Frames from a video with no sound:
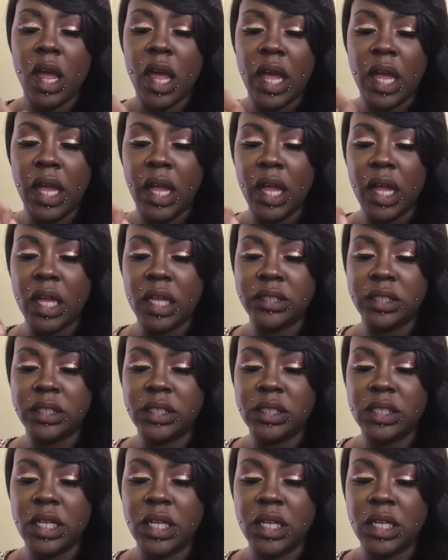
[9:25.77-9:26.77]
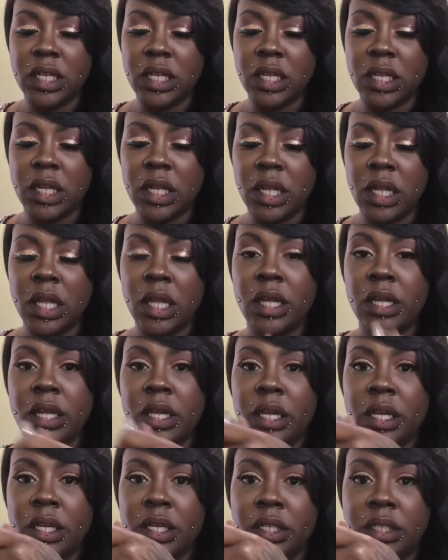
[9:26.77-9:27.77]
And
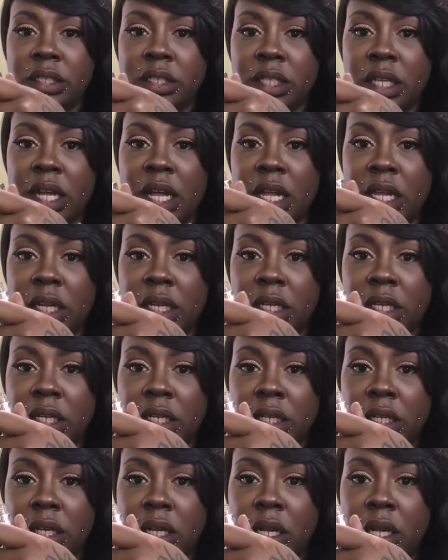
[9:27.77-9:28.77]
here's the color.